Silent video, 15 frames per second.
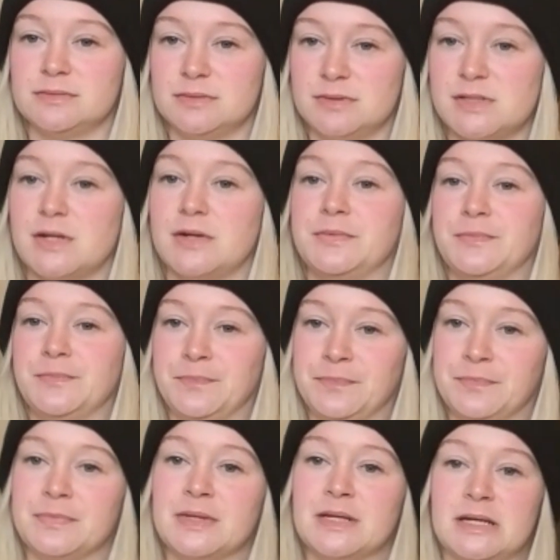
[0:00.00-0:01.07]
So
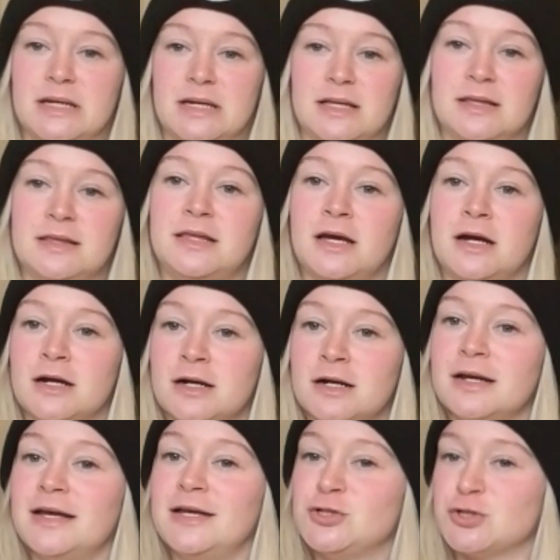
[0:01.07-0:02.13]

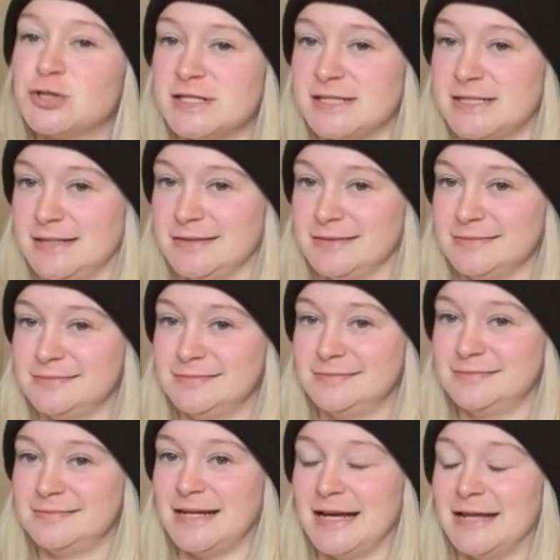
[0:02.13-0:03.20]
they're interesting
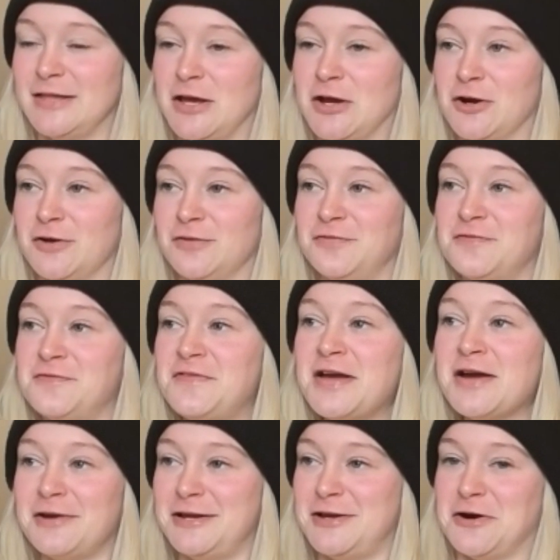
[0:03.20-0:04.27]
and they are
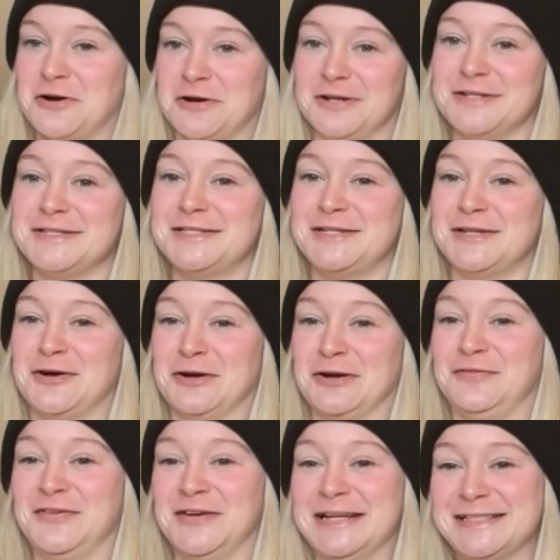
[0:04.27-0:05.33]
very hard to
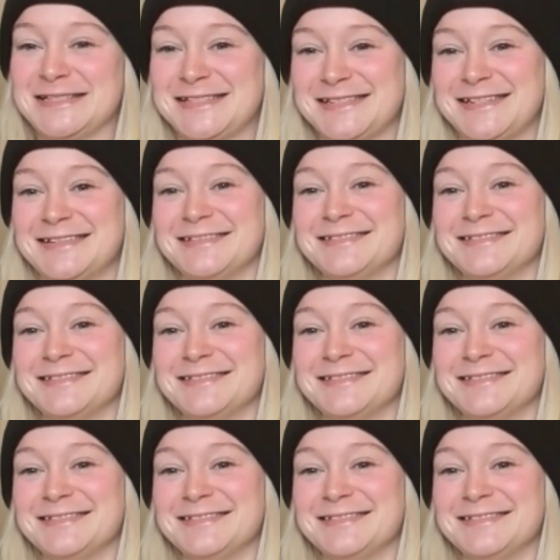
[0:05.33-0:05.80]
harvest.